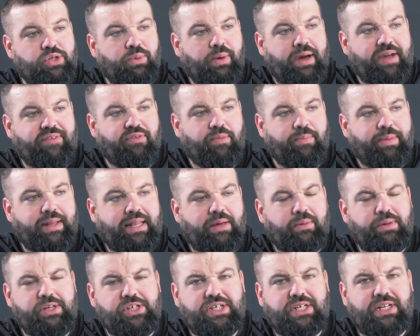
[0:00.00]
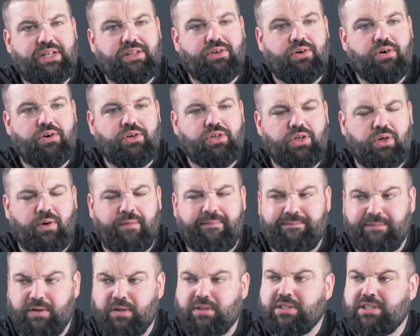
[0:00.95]
your wife will be like, "We well, should get a dog," and you go,
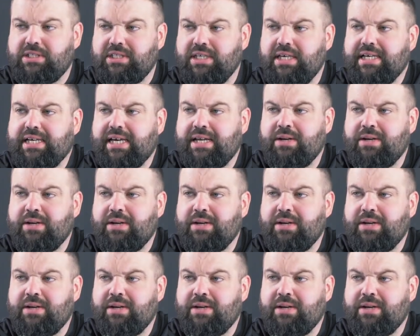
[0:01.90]
"Fuck sake,